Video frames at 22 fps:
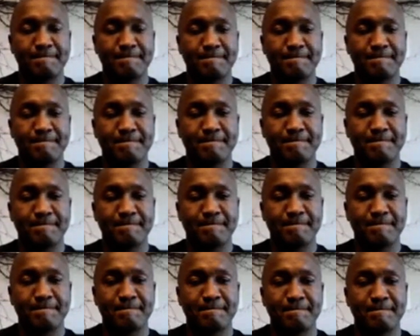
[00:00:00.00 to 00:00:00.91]

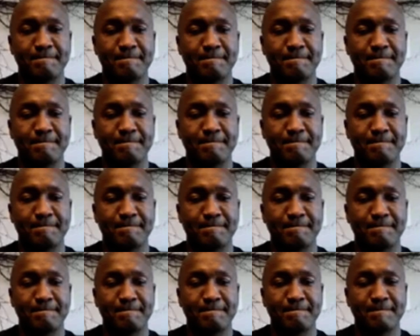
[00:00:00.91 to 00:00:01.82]

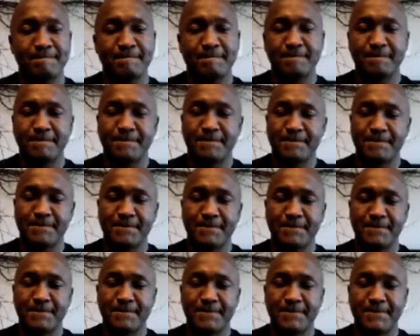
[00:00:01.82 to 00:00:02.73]

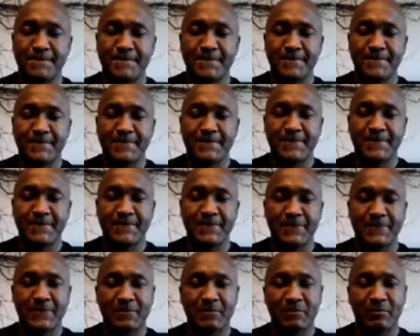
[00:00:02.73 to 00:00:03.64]

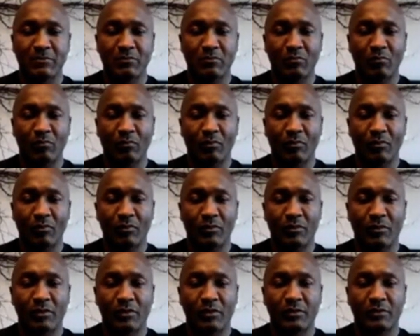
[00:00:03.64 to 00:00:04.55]

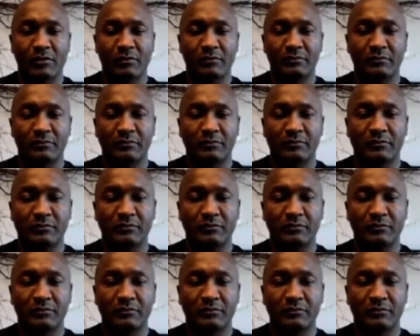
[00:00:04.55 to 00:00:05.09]
The person shown says nothing.